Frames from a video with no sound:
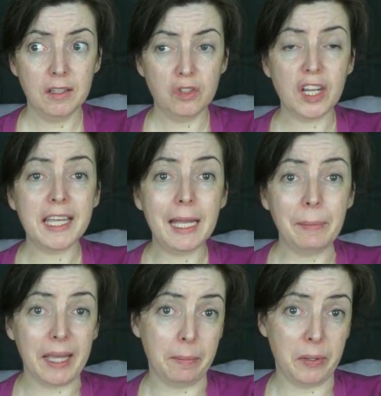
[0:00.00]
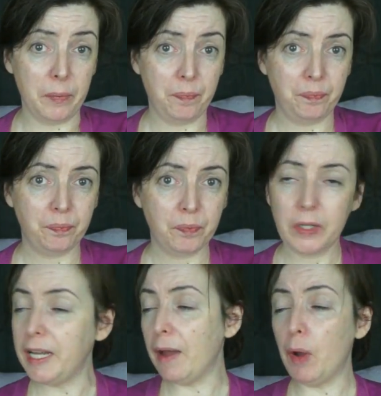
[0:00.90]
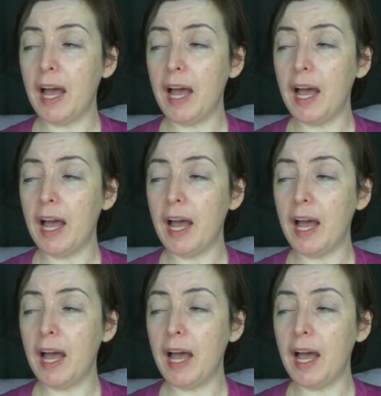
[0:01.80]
tricking people. Now,